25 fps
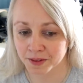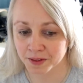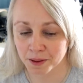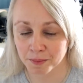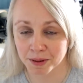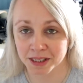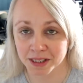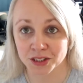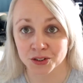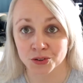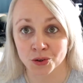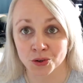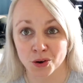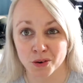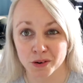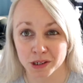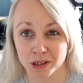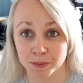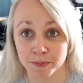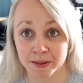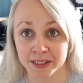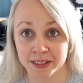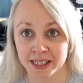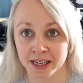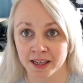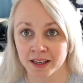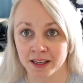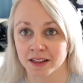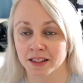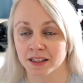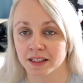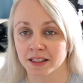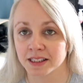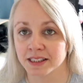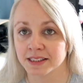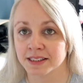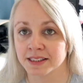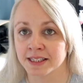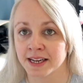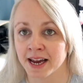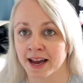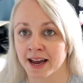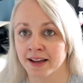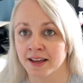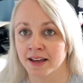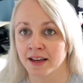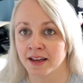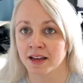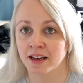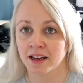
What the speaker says: my stories, particularly today,